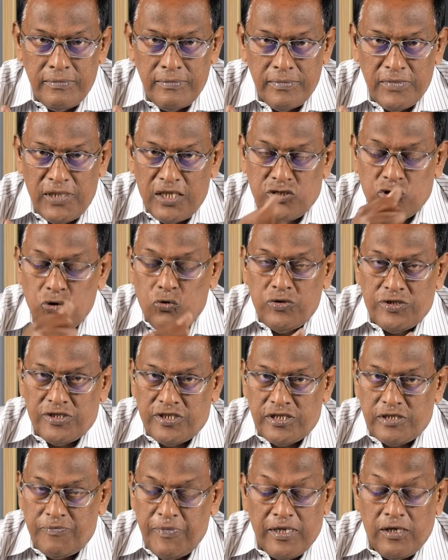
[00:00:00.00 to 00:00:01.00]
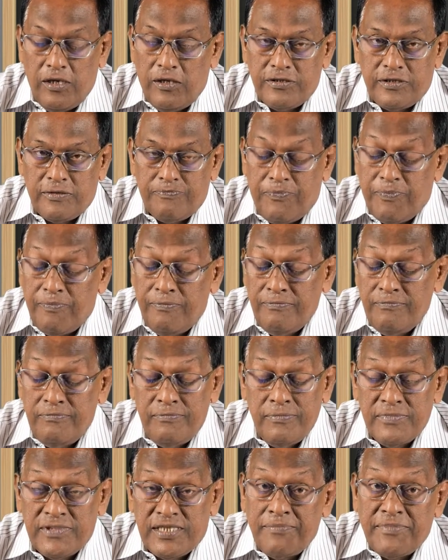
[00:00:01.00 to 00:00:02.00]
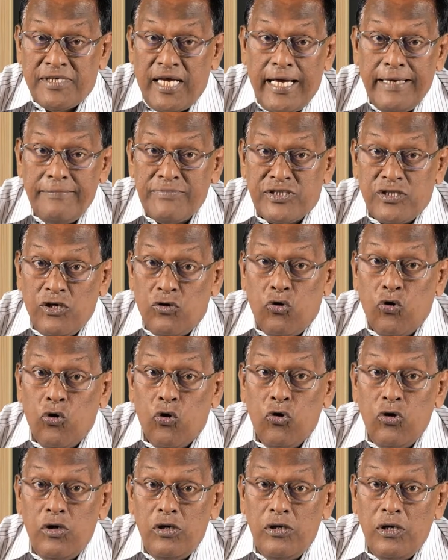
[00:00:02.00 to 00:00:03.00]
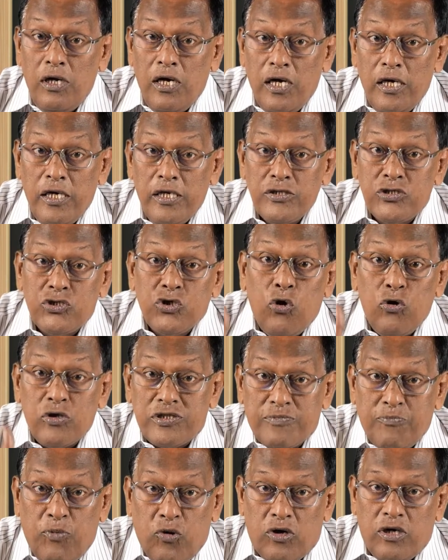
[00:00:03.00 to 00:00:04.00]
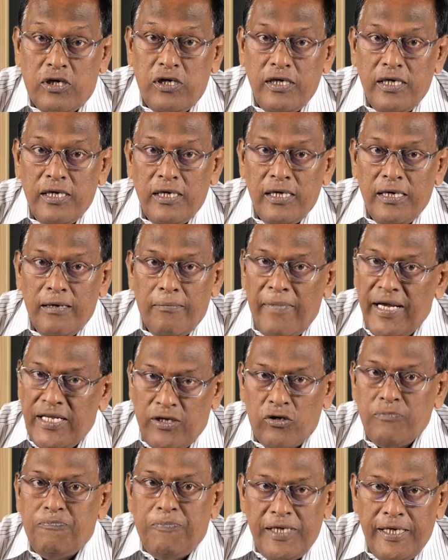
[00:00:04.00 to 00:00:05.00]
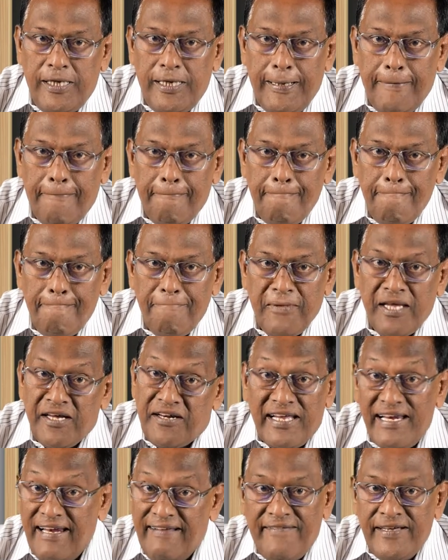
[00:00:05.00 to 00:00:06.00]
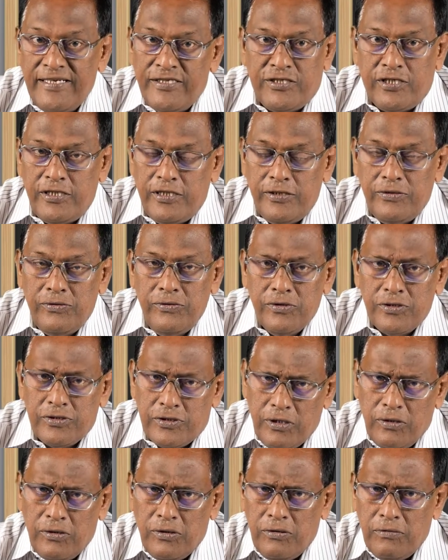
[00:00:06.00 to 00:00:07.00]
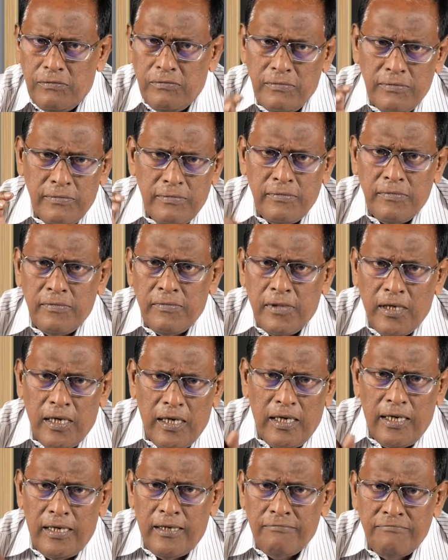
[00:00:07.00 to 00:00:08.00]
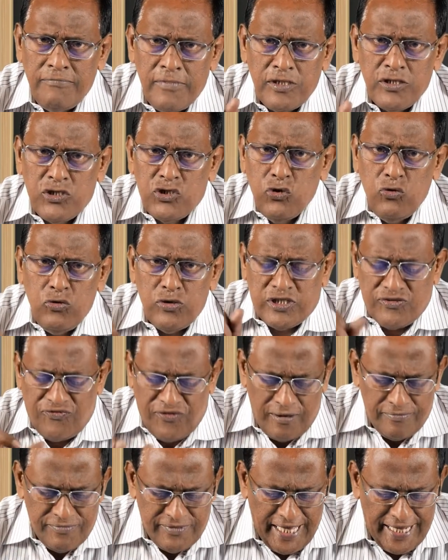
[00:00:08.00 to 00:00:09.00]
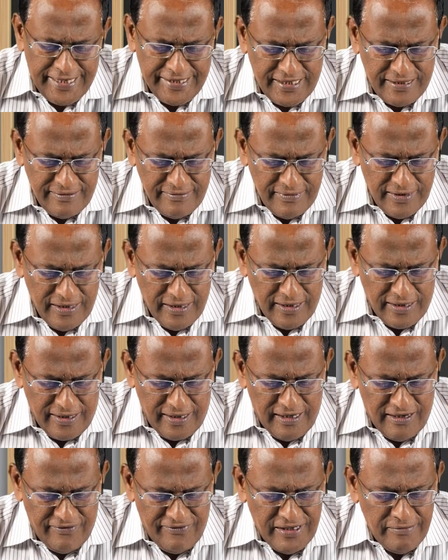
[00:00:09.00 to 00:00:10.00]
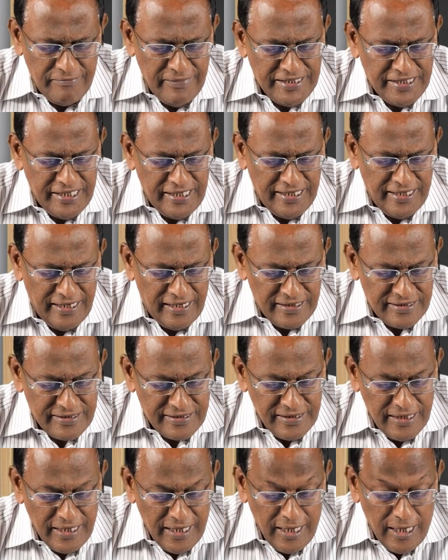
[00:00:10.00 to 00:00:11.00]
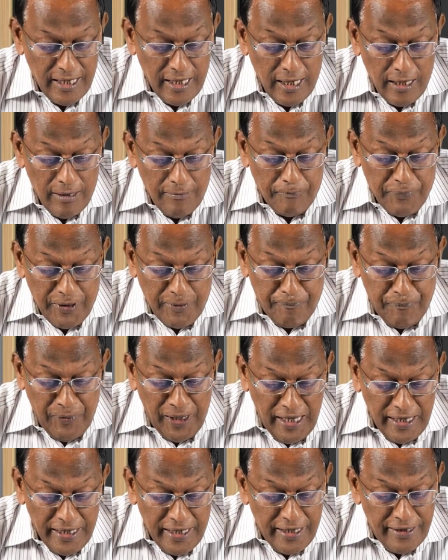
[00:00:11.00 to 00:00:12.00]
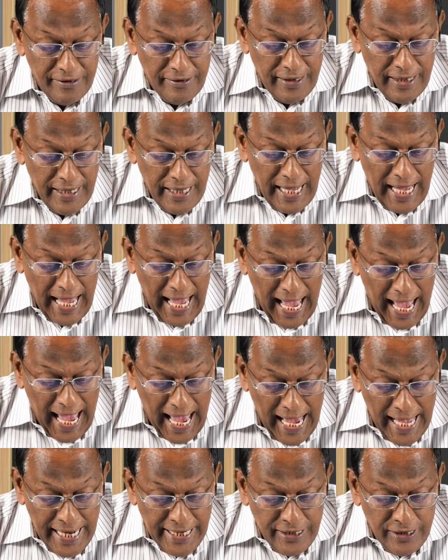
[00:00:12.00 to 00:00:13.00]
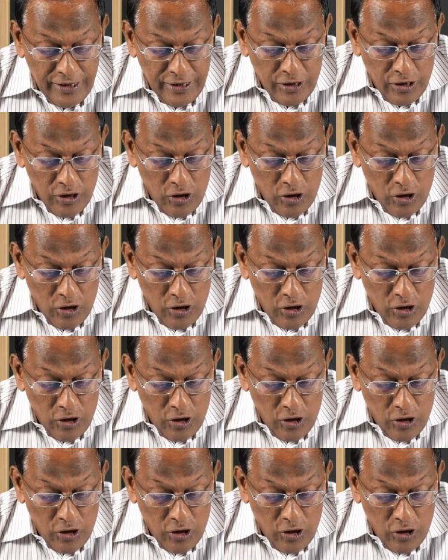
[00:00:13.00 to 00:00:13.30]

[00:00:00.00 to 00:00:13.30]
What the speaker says: the sources, because sometimes the whole source book may not be relevant to you. So choose from that relevant materials. Prepare an